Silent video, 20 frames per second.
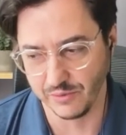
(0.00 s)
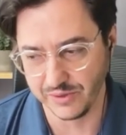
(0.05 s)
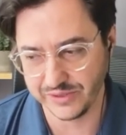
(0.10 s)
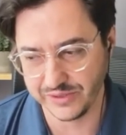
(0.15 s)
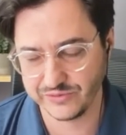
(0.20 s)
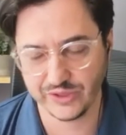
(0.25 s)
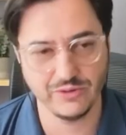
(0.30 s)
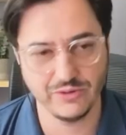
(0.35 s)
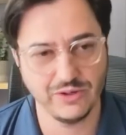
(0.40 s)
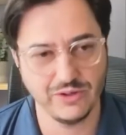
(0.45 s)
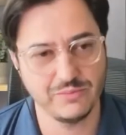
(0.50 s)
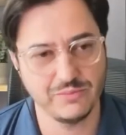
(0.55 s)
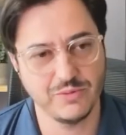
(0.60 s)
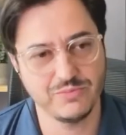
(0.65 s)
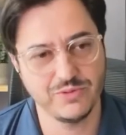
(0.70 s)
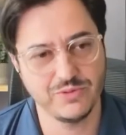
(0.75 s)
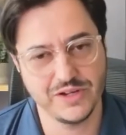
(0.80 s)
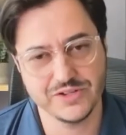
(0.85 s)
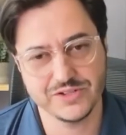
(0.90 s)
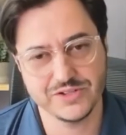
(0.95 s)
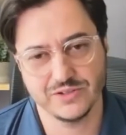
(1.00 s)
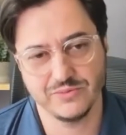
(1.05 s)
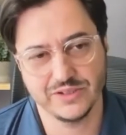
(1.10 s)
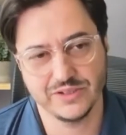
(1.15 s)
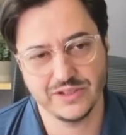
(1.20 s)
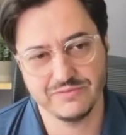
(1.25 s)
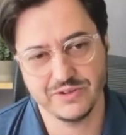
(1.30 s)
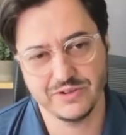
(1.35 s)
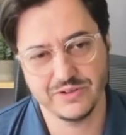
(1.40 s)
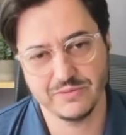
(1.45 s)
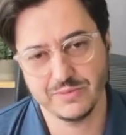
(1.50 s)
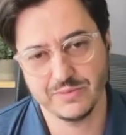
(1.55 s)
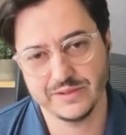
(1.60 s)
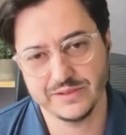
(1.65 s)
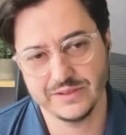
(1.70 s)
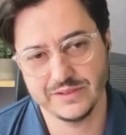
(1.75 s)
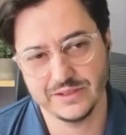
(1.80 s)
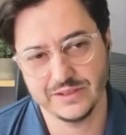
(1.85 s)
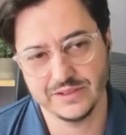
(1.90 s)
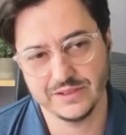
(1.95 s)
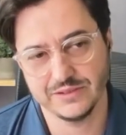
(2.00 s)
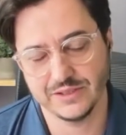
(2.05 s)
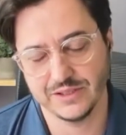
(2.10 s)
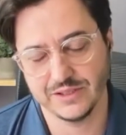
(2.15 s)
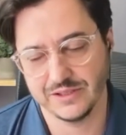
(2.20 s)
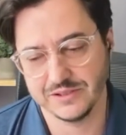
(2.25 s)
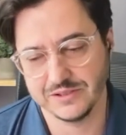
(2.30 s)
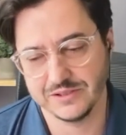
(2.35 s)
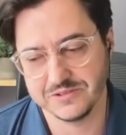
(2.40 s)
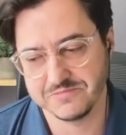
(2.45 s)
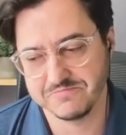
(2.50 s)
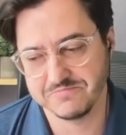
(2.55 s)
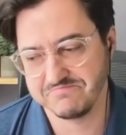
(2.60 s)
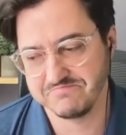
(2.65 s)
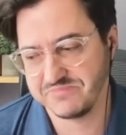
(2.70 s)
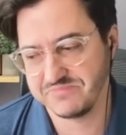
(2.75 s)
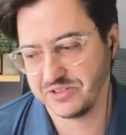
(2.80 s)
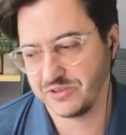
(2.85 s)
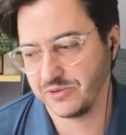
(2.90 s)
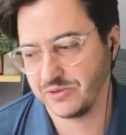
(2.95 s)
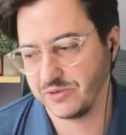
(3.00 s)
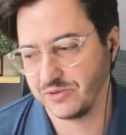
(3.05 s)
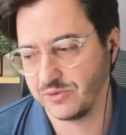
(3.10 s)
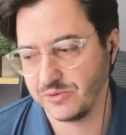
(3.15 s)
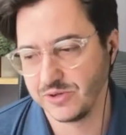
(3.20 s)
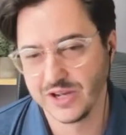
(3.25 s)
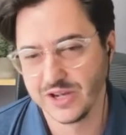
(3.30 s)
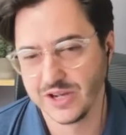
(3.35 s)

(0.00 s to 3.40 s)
with regular population, with everybody, um, you know,